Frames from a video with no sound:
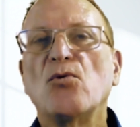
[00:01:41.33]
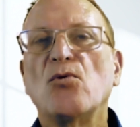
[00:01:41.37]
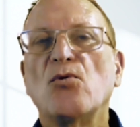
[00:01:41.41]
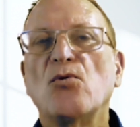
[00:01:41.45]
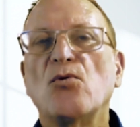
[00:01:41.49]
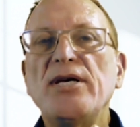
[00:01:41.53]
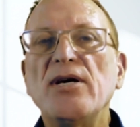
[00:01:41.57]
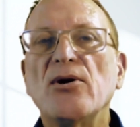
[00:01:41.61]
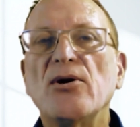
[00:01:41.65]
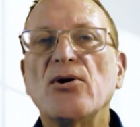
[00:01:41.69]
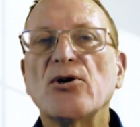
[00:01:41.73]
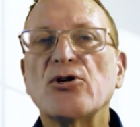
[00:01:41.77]

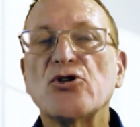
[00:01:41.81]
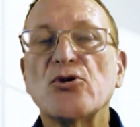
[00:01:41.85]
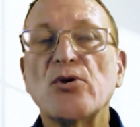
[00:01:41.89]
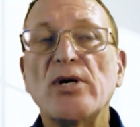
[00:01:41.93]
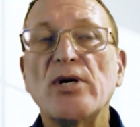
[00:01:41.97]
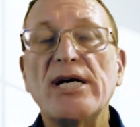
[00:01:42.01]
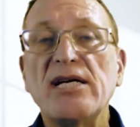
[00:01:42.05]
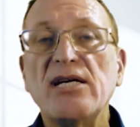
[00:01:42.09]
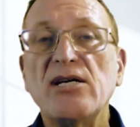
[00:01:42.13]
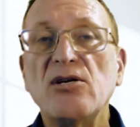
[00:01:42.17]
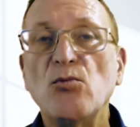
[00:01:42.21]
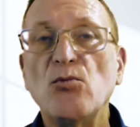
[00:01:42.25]
We are
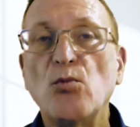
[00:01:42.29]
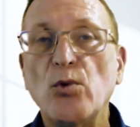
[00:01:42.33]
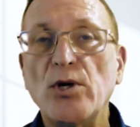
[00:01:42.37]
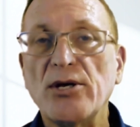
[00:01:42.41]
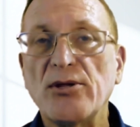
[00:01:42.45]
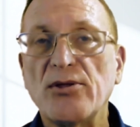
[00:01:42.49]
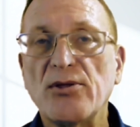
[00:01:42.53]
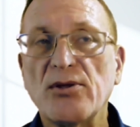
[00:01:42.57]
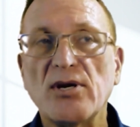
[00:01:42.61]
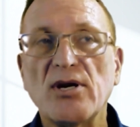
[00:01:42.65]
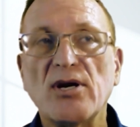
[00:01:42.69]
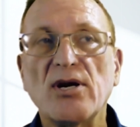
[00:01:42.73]
trading
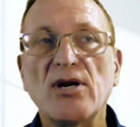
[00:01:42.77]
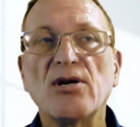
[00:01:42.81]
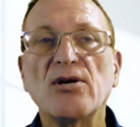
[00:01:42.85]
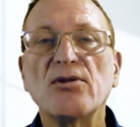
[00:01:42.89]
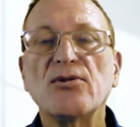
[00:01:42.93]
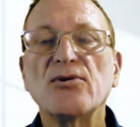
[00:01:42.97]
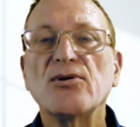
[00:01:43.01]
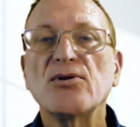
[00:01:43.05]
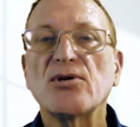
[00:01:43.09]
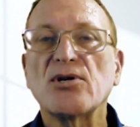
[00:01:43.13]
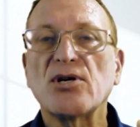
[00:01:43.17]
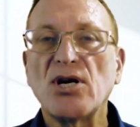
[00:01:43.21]
with
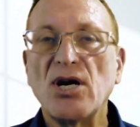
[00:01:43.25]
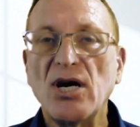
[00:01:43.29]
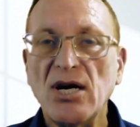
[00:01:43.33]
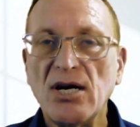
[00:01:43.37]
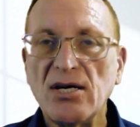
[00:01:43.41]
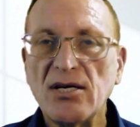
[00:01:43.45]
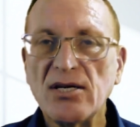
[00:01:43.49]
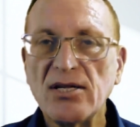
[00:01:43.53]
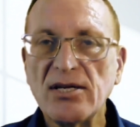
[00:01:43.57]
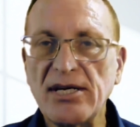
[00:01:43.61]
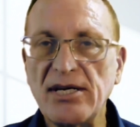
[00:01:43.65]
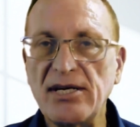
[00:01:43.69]
other
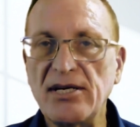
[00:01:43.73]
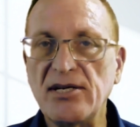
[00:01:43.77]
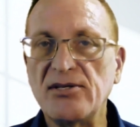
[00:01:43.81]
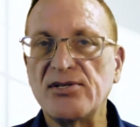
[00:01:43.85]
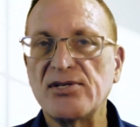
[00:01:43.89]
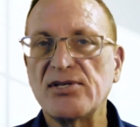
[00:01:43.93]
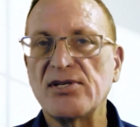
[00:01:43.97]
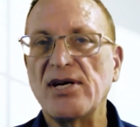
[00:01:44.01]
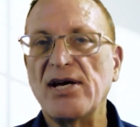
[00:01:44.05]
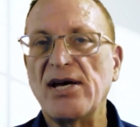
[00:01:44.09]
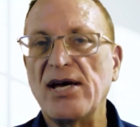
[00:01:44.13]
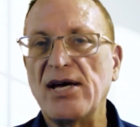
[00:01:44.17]

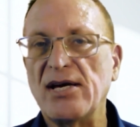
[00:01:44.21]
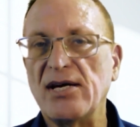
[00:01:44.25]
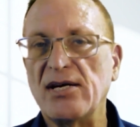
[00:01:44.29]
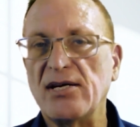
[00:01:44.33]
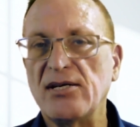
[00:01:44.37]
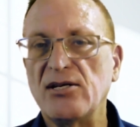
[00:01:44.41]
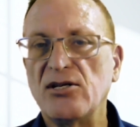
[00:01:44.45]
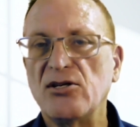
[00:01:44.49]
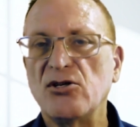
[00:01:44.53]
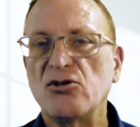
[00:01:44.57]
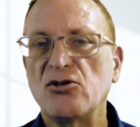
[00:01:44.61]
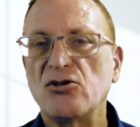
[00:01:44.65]
colleagues
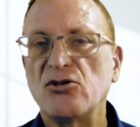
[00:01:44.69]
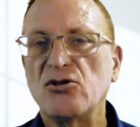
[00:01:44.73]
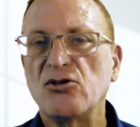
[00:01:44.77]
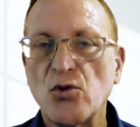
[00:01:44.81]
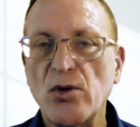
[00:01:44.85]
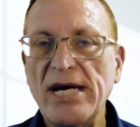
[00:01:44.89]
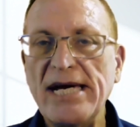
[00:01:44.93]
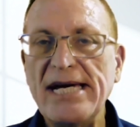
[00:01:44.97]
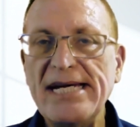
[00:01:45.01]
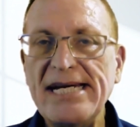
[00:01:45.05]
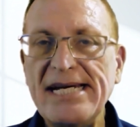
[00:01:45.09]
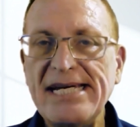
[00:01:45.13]
and
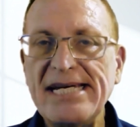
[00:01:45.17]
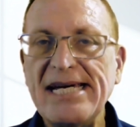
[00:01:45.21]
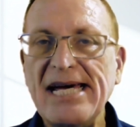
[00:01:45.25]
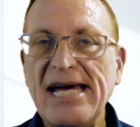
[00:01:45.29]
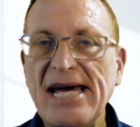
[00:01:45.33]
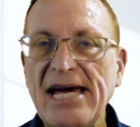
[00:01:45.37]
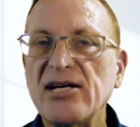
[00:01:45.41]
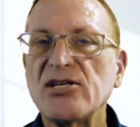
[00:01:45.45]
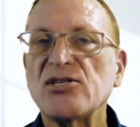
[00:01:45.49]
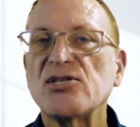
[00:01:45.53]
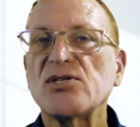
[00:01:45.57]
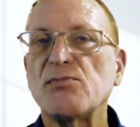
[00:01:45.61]

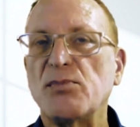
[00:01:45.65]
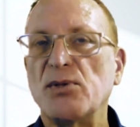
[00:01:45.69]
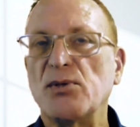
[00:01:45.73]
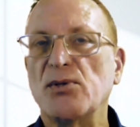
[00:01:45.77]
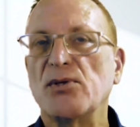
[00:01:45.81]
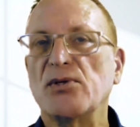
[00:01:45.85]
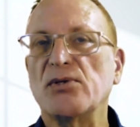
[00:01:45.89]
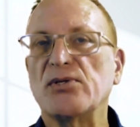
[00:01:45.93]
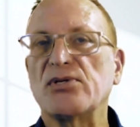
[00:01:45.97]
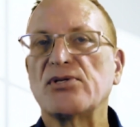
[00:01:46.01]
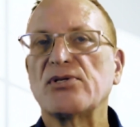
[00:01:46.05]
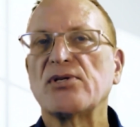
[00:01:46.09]
trading
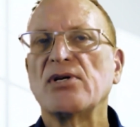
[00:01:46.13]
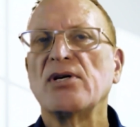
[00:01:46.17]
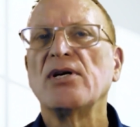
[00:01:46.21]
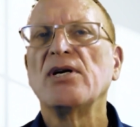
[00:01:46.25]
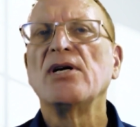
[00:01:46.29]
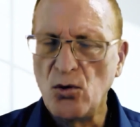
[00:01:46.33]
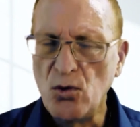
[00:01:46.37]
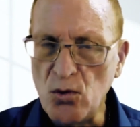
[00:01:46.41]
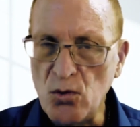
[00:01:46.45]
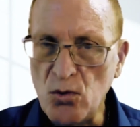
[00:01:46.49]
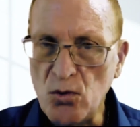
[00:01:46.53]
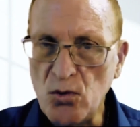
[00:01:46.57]
experts
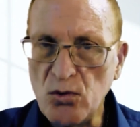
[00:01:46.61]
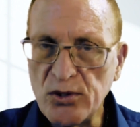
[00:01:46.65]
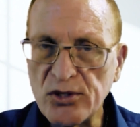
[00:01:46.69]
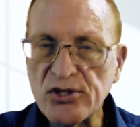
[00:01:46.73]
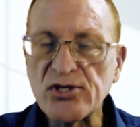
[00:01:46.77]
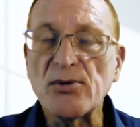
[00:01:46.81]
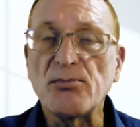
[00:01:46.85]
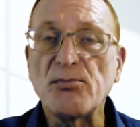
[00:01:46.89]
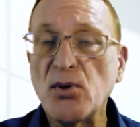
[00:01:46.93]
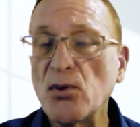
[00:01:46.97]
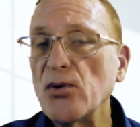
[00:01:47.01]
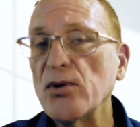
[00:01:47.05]
who
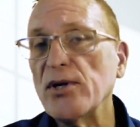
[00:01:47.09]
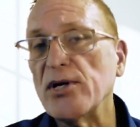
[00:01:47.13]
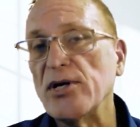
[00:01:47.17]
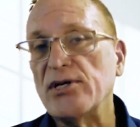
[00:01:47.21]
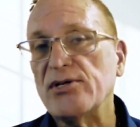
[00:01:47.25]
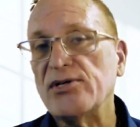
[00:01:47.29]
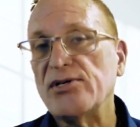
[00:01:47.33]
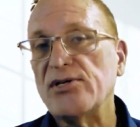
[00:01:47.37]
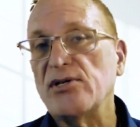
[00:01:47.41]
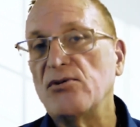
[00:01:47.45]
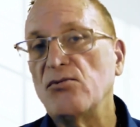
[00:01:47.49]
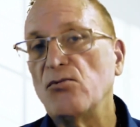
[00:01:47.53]
support
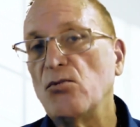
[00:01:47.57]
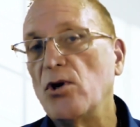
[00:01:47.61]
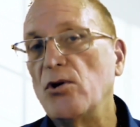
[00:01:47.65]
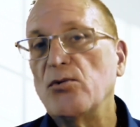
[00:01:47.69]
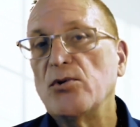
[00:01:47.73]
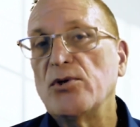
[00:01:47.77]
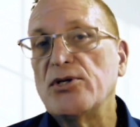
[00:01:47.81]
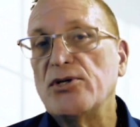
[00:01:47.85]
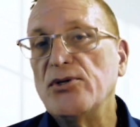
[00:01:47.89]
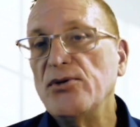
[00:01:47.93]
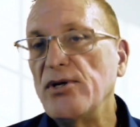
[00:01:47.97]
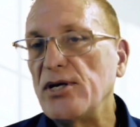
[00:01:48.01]
us in what
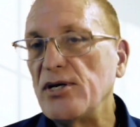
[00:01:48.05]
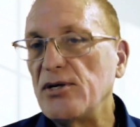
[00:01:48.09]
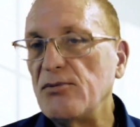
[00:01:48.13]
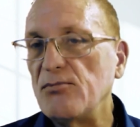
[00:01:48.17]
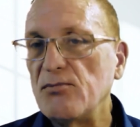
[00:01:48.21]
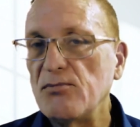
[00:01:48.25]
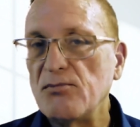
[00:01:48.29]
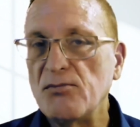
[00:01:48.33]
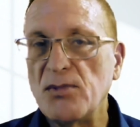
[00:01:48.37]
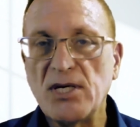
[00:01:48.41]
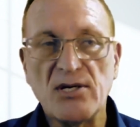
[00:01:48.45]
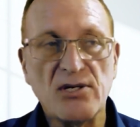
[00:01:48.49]
we're
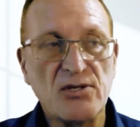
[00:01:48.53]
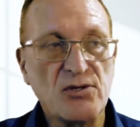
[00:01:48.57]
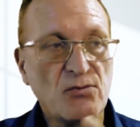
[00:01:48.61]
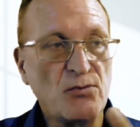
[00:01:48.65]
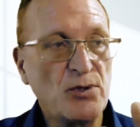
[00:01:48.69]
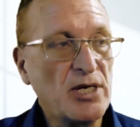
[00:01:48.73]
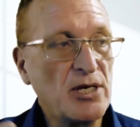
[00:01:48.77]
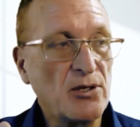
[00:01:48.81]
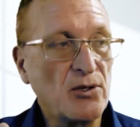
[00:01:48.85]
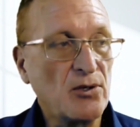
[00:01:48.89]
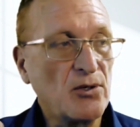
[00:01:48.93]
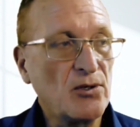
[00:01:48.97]
doing because
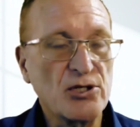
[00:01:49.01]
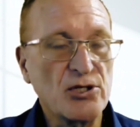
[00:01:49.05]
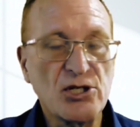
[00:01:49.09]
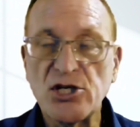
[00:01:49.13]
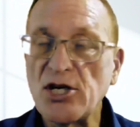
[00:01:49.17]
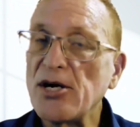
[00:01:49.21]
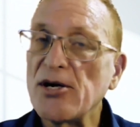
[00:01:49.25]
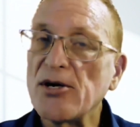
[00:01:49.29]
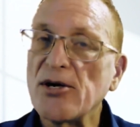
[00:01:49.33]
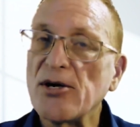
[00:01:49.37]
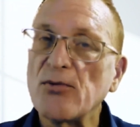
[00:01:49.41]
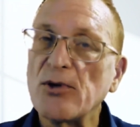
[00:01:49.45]
we can all
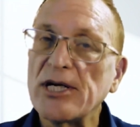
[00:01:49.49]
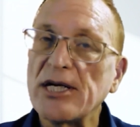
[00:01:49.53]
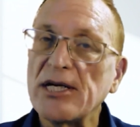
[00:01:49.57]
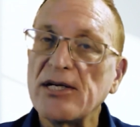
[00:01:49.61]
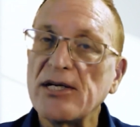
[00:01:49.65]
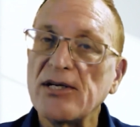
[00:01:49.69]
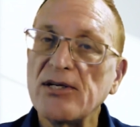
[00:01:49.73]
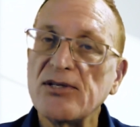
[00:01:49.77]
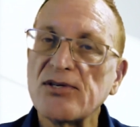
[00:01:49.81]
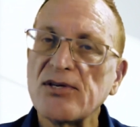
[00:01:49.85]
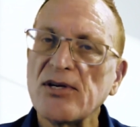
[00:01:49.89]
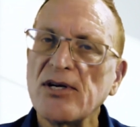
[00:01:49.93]
share what it
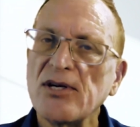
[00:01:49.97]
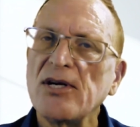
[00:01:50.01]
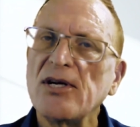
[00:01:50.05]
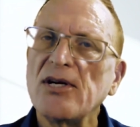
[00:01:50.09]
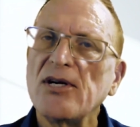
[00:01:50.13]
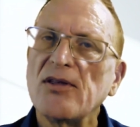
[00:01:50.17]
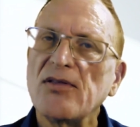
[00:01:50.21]
is